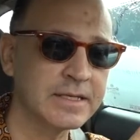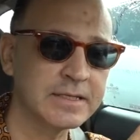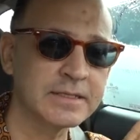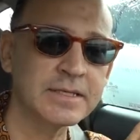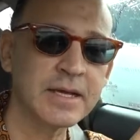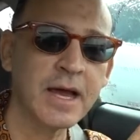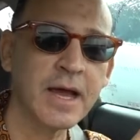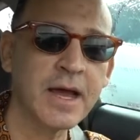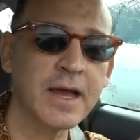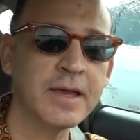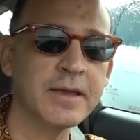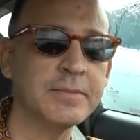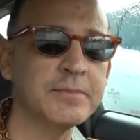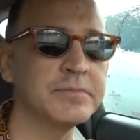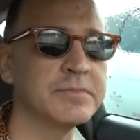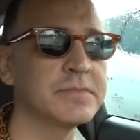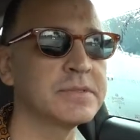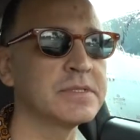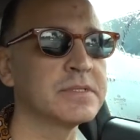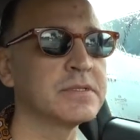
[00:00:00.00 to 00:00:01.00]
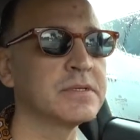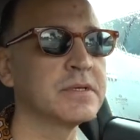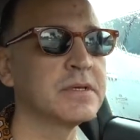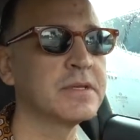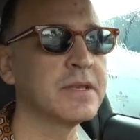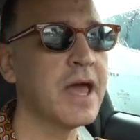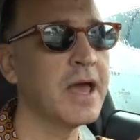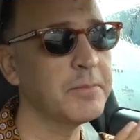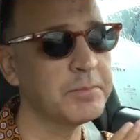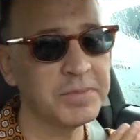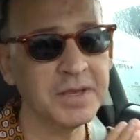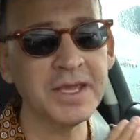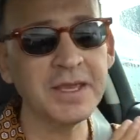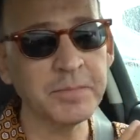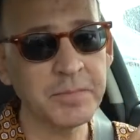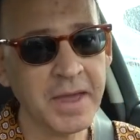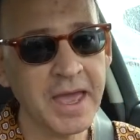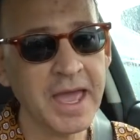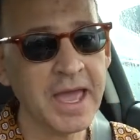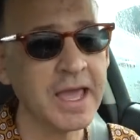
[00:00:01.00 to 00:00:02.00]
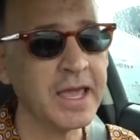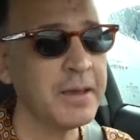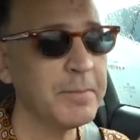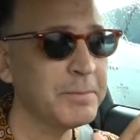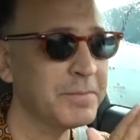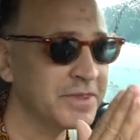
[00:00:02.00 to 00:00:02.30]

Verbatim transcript: times. Not peak pay,